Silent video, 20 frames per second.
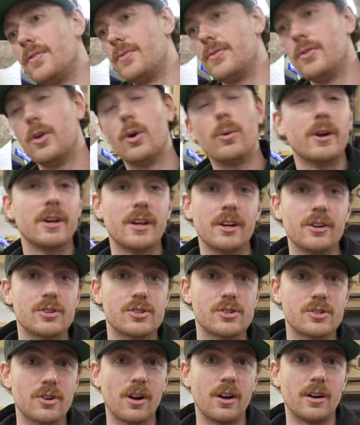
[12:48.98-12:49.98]
nowhere near
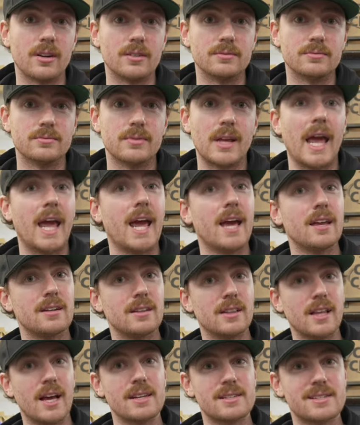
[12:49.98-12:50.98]
as strong
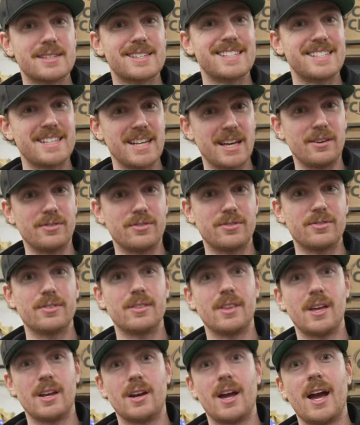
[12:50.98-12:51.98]
and less stiff
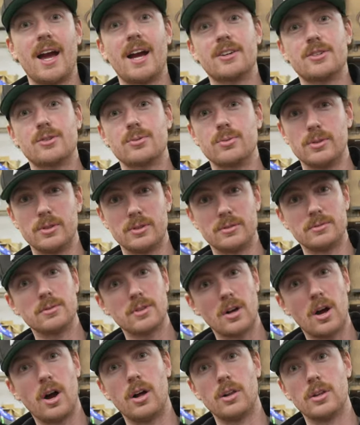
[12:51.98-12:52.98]
than an actual
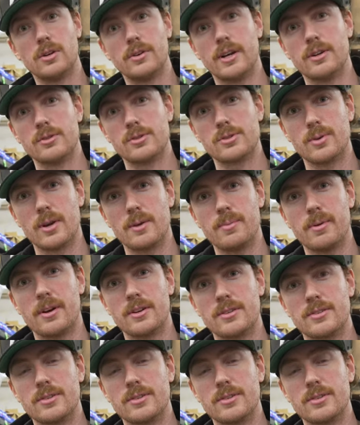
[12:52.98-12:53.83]
hollowed out sway bar.